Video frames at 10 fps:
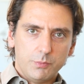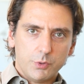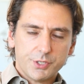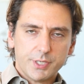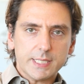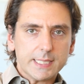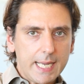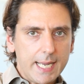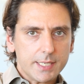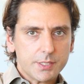
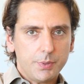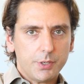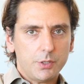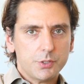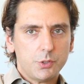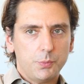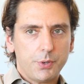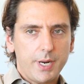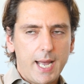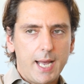success, but also
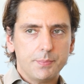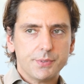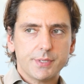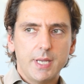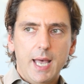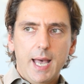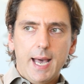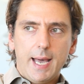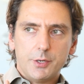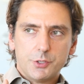perhaps
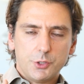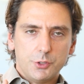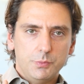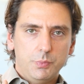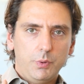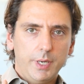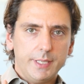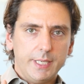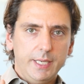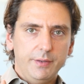at a certain
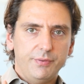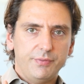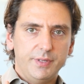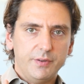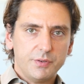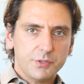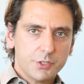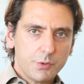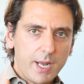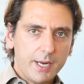point, if different
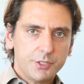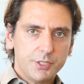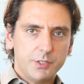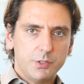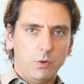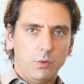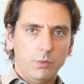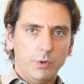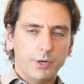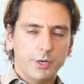strategies don't
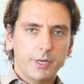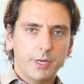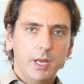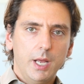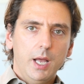work,